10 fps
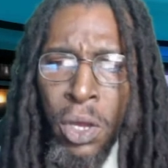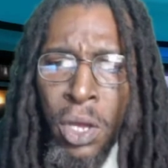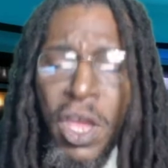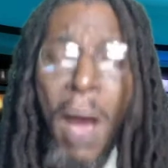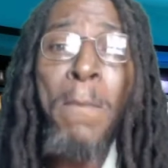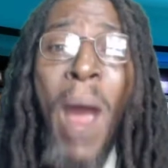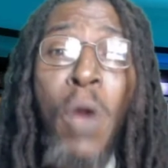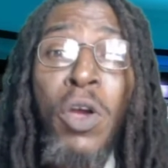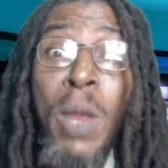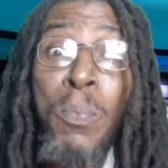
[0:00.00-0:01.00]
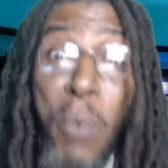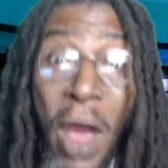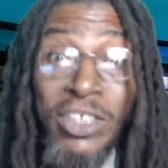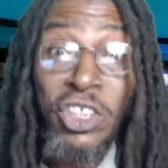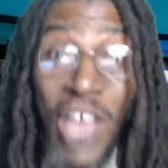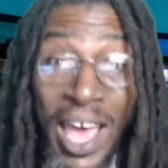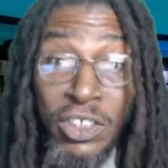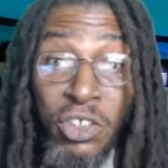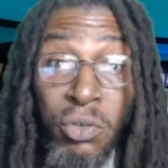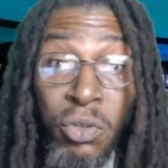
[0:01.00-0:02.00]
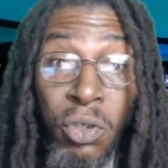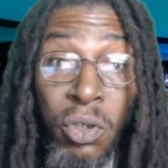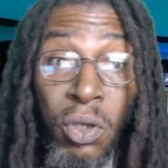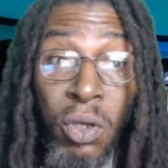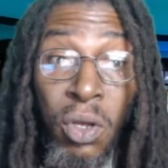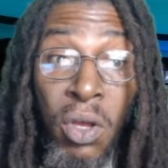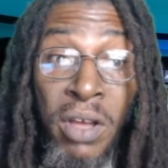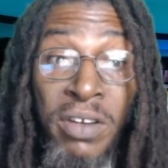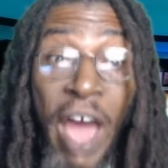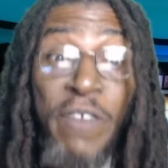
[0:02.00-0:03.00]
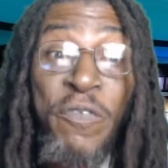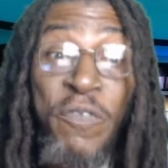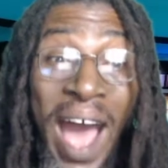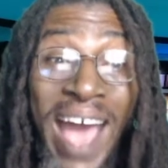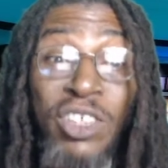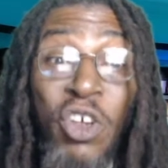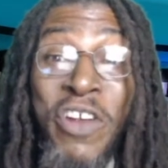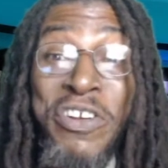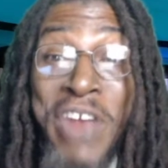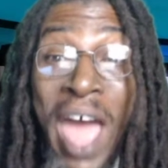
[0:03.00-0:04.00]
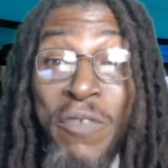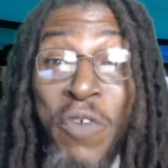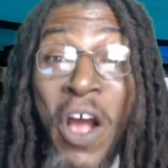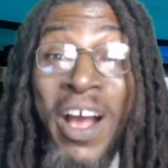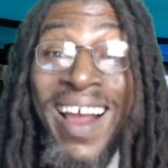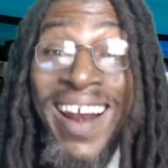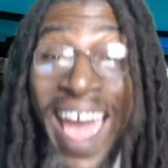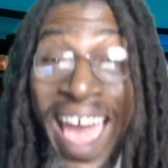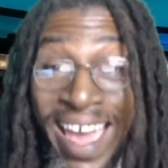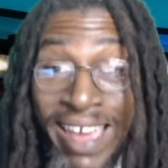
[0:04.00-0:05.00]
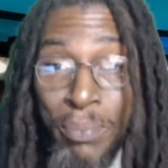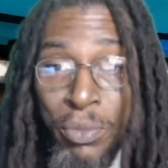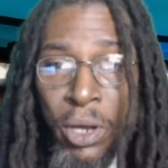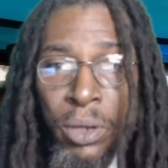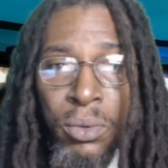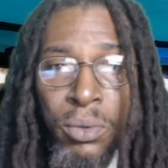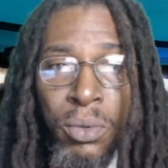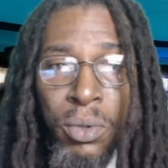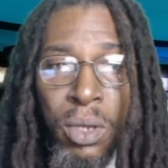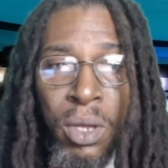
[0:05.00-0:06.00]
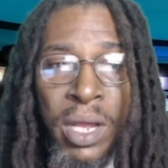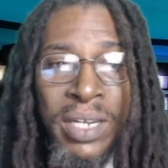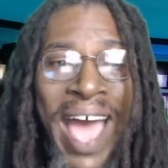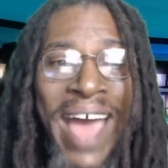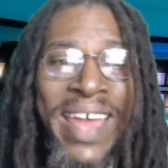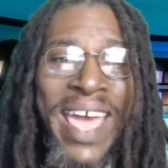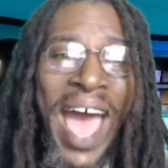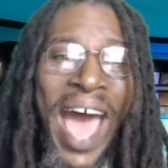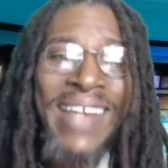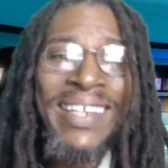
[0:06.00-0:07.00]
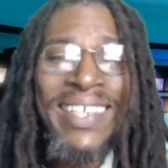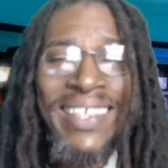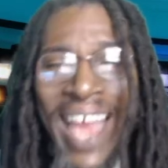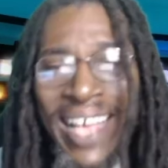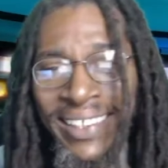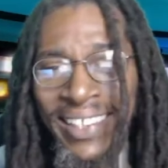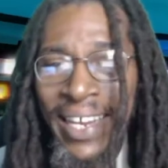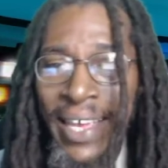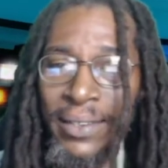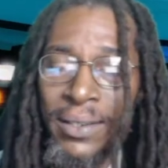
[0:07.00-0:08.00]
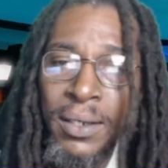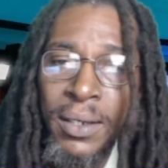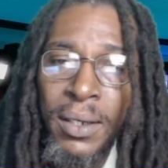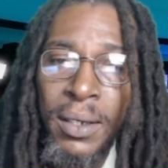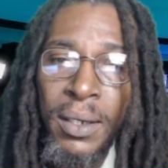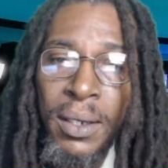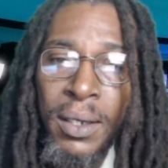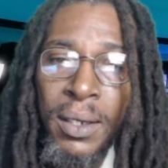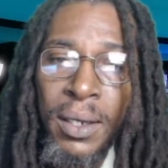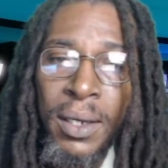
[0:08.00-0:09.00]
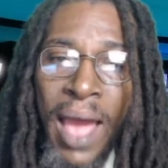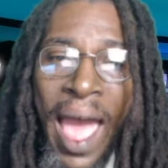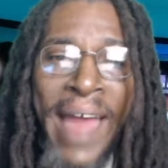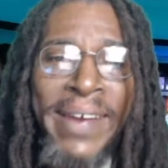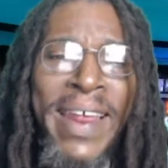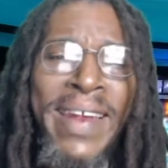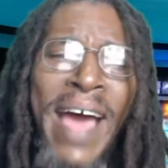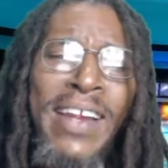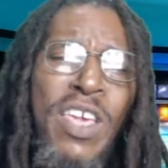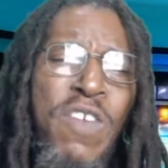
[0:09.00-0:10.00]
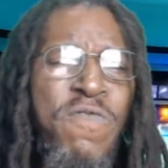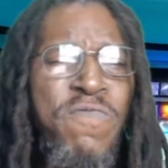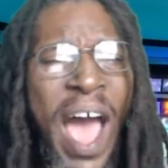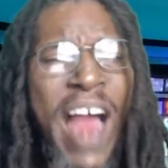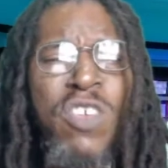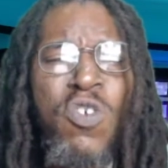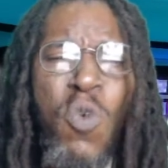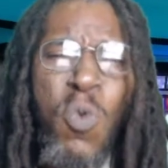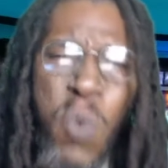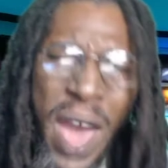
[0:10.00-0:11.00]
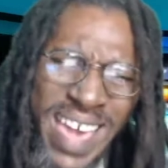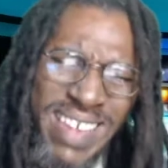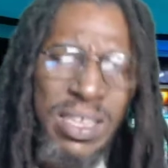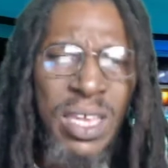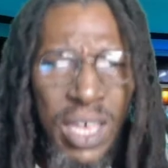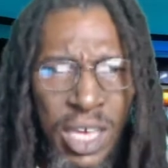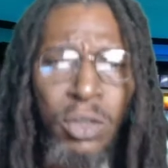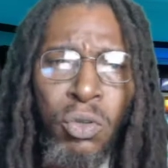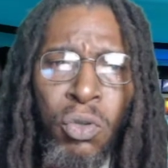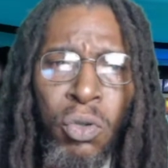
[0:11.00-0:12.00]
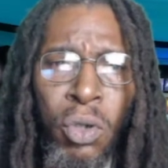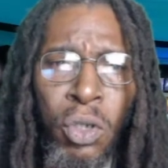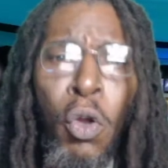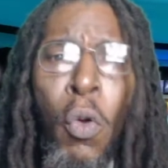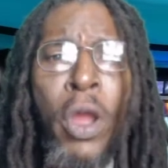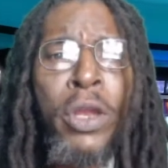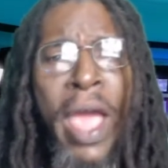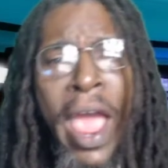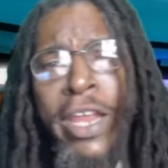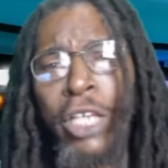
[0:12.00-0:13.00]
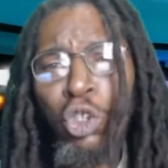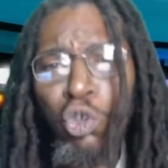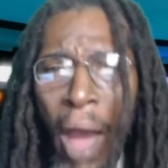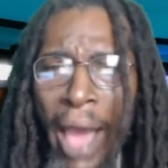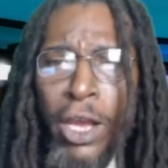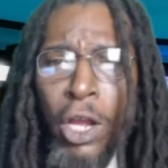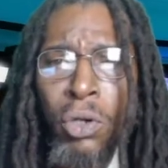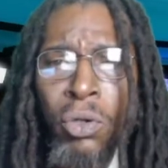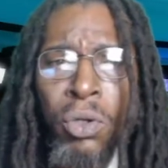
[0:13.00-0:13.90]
The American press says that Pfizer never claimed that they had tested it and did not evaluate it during any trial